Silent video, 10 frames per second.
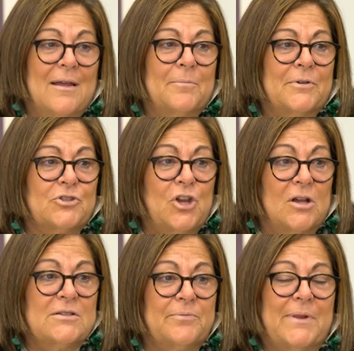But
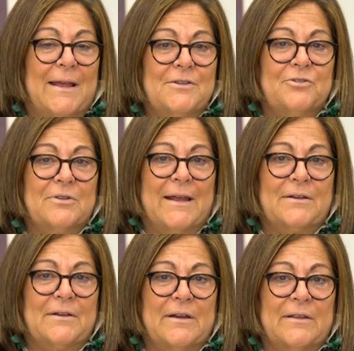chunks of plaster
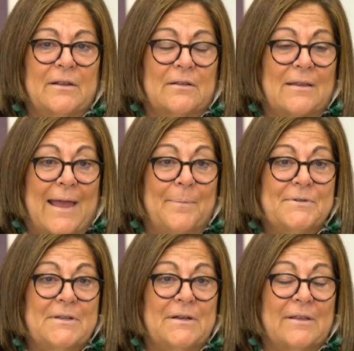landed in the
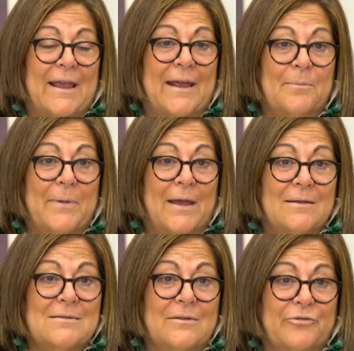laps and in the
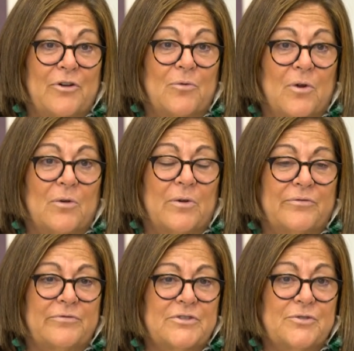handbags in the front row
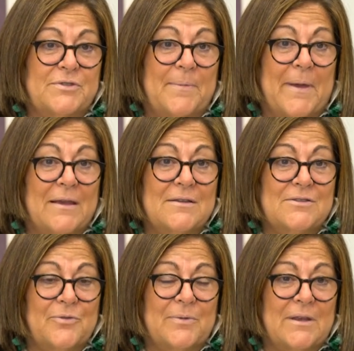of Susie Menkes
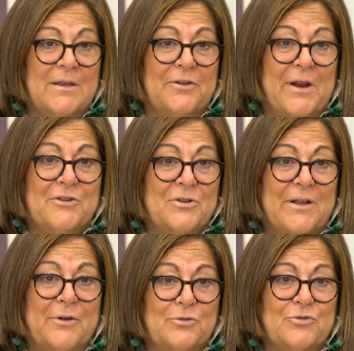from the International
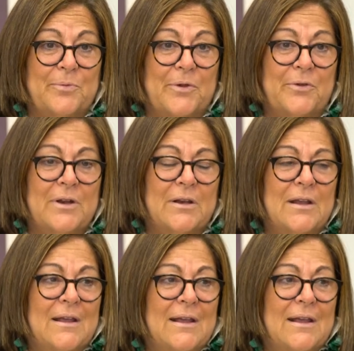Herald Tribune and